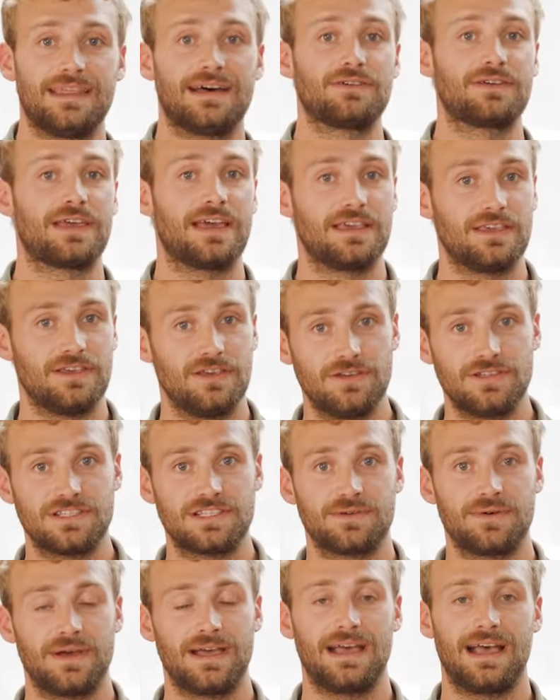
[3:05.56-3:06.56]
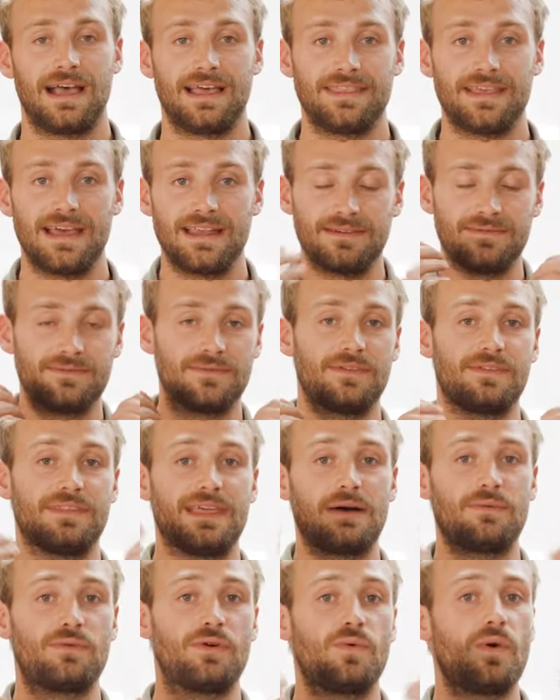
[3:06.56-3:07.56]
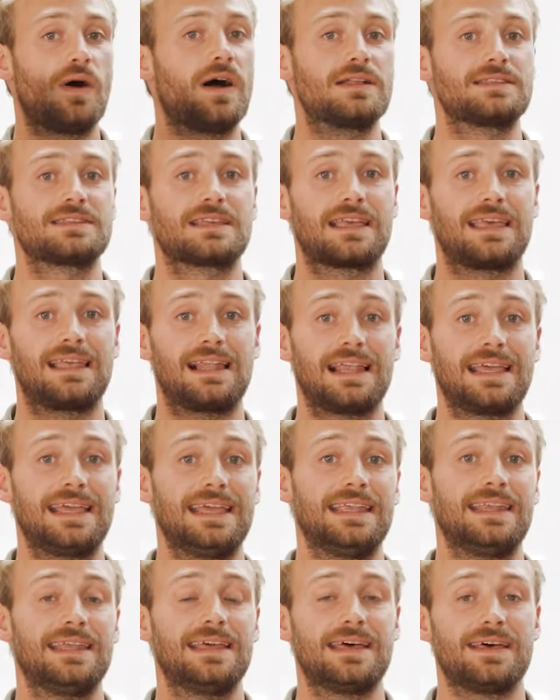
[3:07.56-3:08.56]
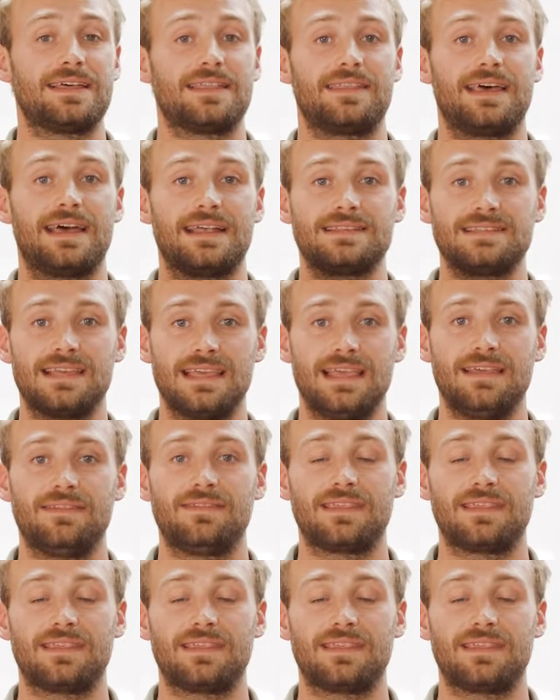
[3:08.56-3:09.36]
They'll get used to it, and then that will work to clean their teeth,